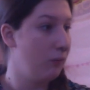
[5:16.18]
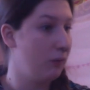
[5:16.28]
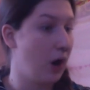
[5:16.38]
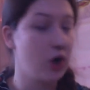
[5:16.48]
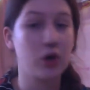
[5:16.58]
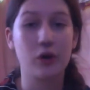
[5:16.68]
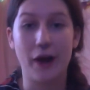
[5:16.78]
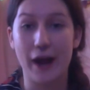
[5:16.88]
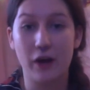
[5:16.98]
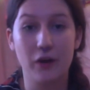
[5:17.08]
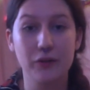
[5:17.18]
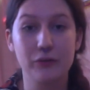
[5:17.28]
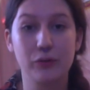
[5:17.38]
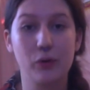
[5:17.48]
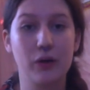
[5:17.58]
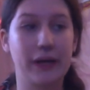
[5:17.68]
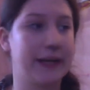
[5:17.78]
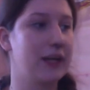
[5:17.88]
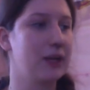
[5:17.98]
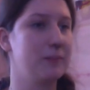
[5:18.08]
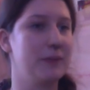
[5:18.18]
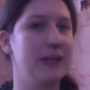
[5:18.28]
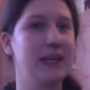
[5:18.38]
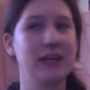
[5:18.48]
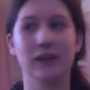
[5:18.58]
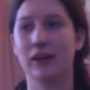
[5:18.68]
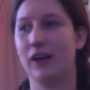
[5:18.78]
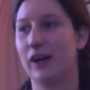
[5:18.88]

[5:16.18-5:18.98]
a crack on the floor. It could be